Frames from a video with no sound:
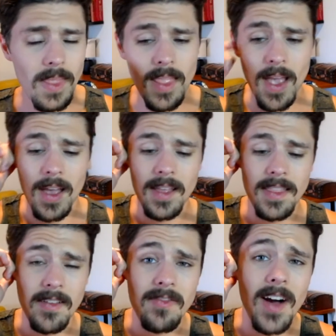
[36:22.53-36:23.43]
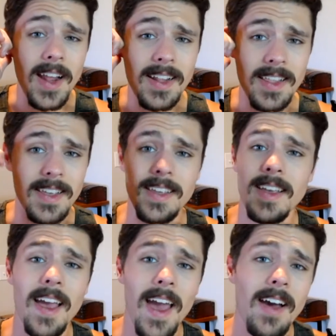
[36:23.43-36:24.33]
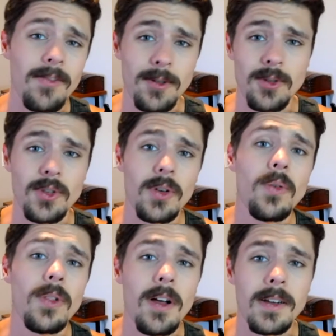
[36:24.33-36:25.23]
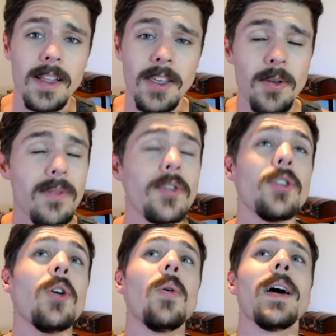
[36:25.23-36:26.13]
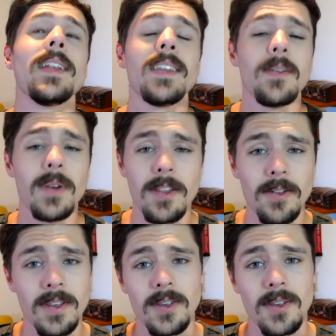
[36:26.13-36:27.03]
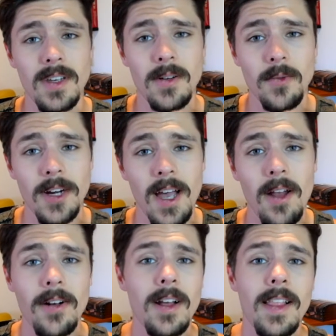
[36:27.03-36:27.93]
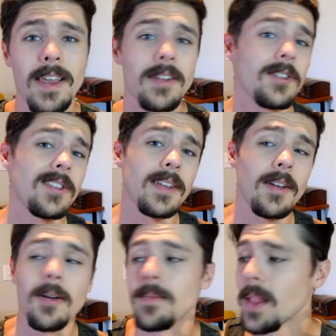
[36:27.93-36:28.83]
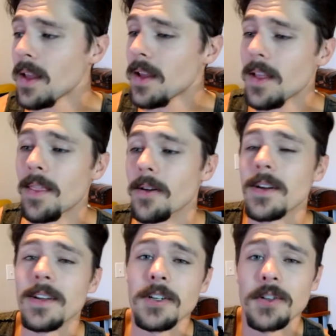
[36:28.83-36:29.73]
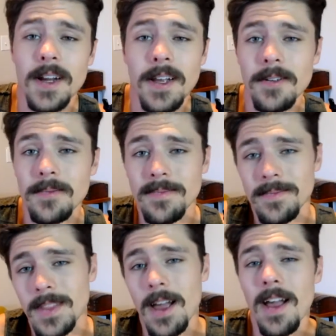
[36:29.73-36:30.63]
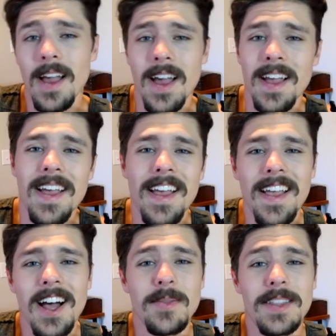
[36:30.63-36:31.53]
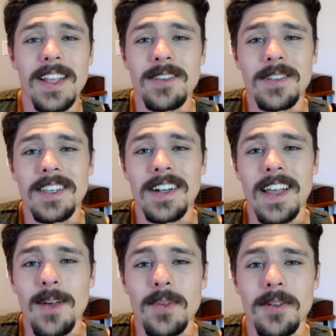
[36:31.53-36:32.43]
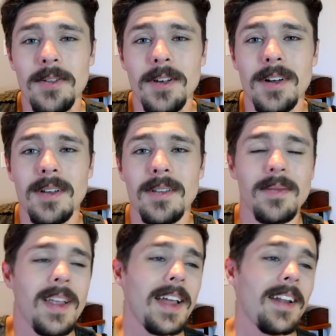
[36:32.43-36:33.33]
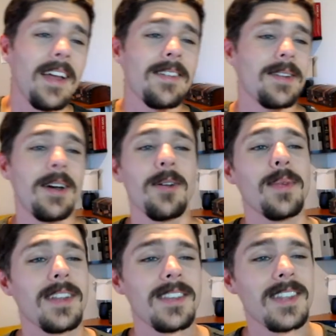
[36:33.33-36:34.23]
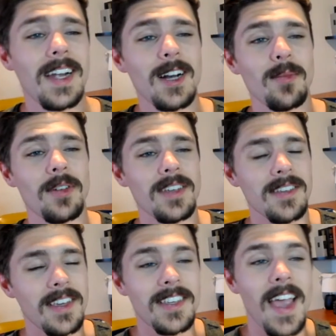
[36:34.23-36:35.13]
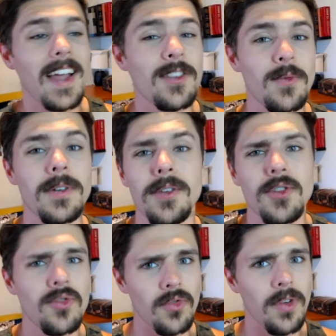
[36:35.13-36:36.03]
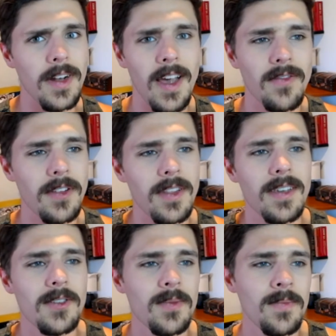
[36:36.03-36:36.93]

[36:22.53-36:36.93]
they finally, after so long, like you have no idea whether this is going to work out or not. Like you just think, oh, they're going to drown. I mean, that's what's going to happen. Or they're going to, I don't know, but it's terrible. His hands were destroyed after this.